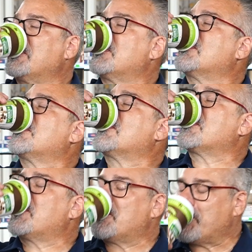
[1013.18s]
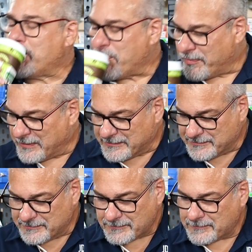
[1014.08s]

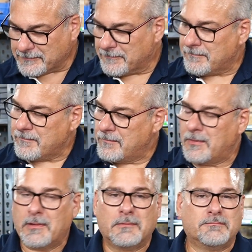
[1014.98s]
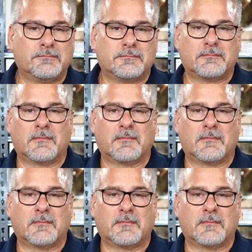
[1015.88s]
No one is speaking in this clip.